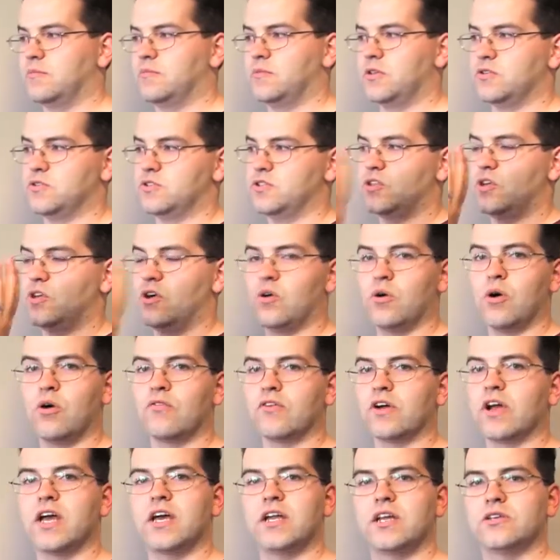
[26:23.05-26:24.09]
There's no
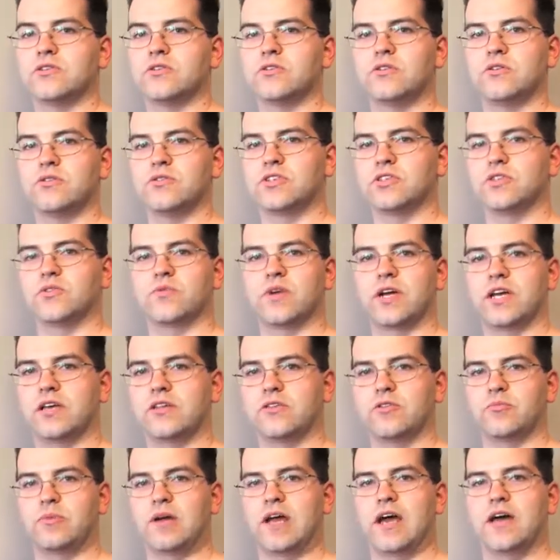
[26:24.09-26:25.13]
overhead introduced in the
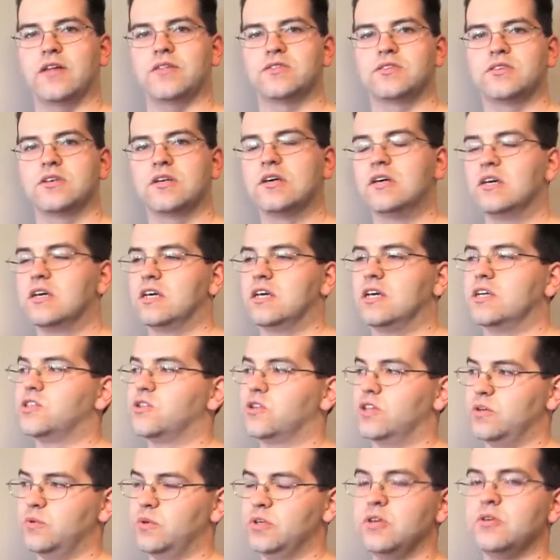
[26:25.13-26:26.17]
regular paths. It's
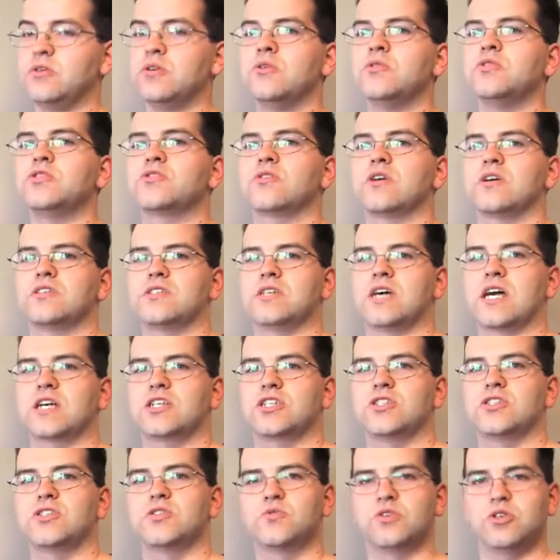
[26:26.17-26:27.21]
only when you use
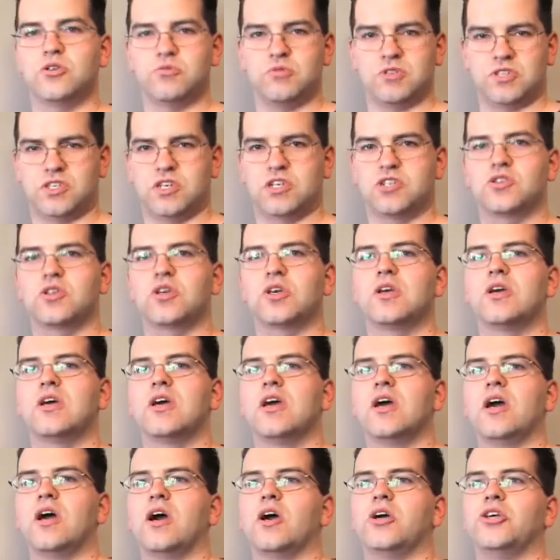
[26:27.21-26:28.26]
transactions where you essentially,
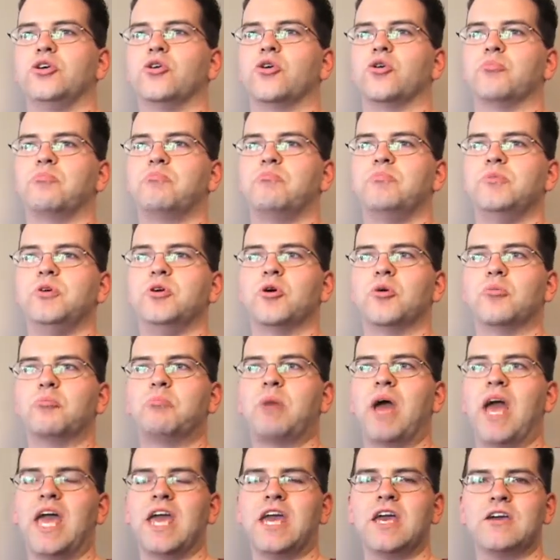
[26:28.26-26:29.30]
you're
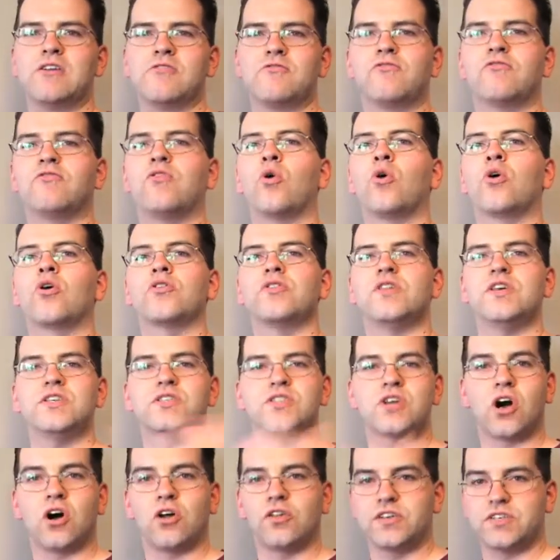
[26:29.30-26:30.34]
paying for
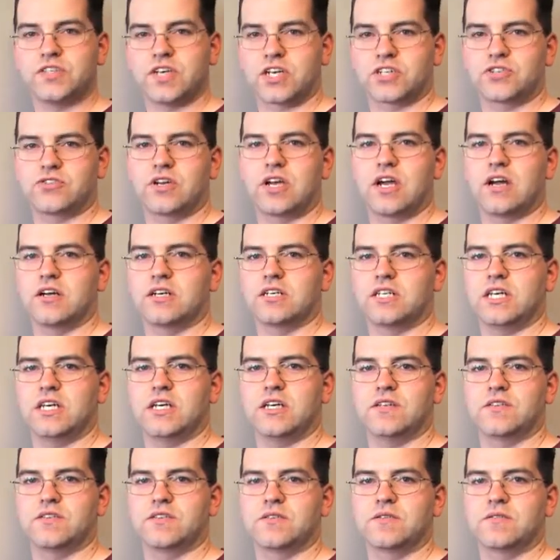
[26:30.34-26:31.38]
all these extra
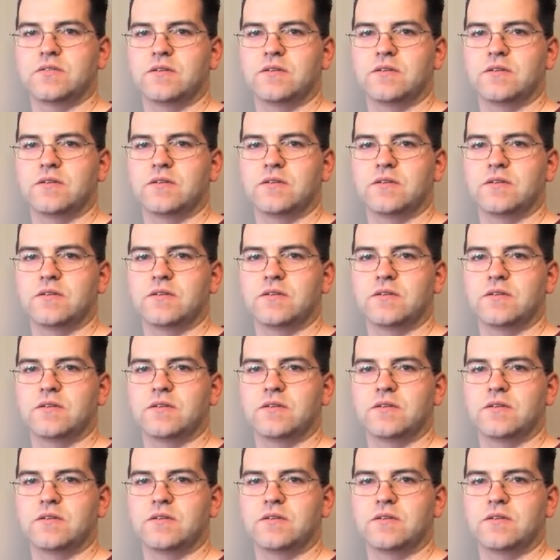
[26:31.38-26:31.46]
guarantees.